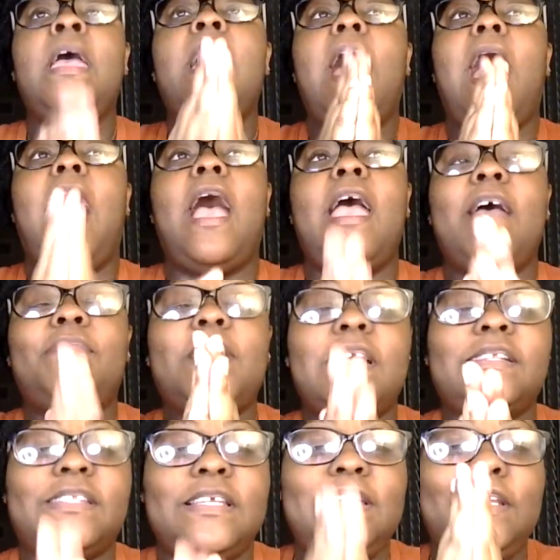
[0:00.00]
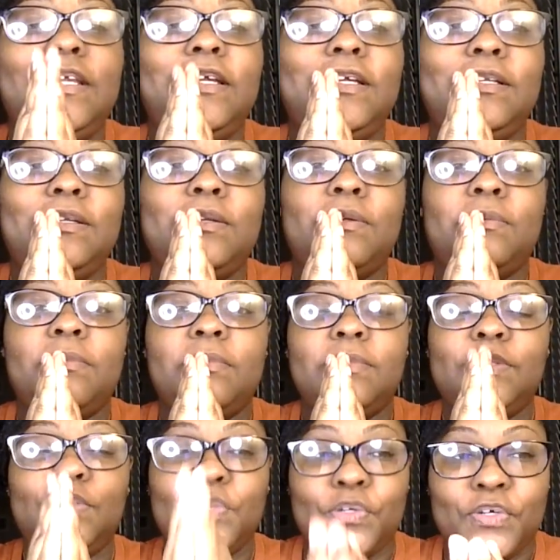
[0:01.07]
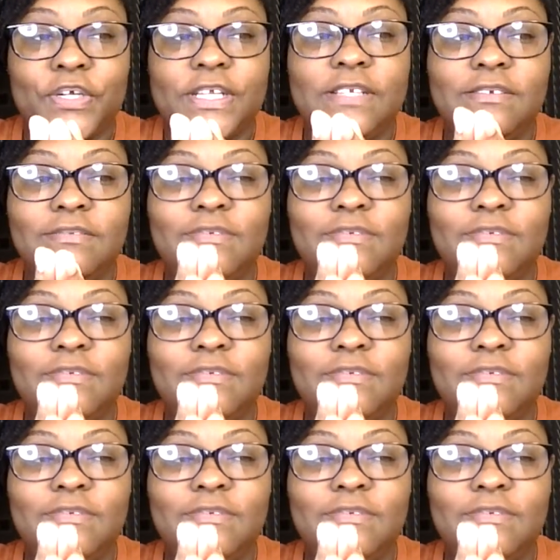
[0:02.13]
I have not seen Durin.